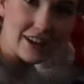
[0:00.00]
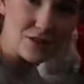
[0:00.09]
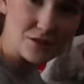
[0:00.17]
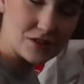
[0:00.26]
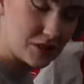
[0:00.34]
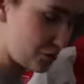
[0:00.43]
I
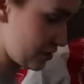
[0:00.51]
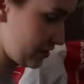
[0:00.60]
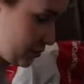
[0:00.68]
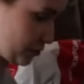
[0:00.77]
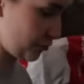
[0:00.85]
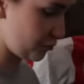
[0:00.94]
used it
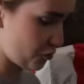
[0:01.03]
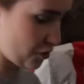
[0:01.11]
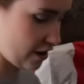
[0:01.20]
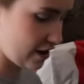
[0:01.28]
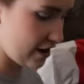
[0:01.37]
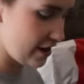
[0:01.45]
once
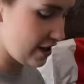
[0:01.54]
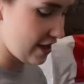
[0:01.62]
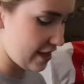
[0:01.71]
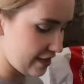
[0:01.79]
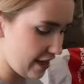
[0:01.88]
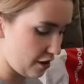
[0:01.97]
before.
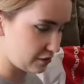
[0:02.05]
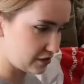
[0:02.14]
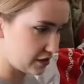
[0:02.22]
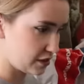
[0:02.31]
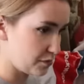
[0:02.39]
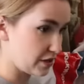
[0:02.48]
That one's
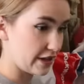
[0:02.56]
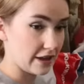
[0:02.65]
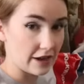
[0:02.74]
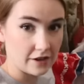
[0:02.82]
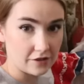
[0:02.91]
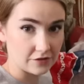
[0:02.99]
gonna
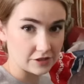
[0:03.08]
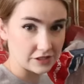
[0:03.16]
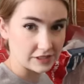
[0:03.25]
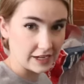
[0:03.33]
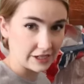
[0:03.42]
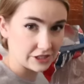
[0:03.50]
be for
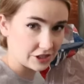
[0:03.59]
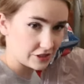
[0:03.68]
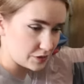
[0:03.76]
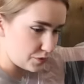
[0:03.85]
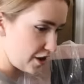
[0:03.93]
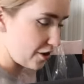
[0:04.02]
staging
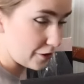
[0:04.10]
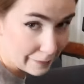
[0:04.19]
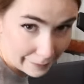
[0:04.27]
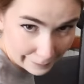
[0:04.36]
as well.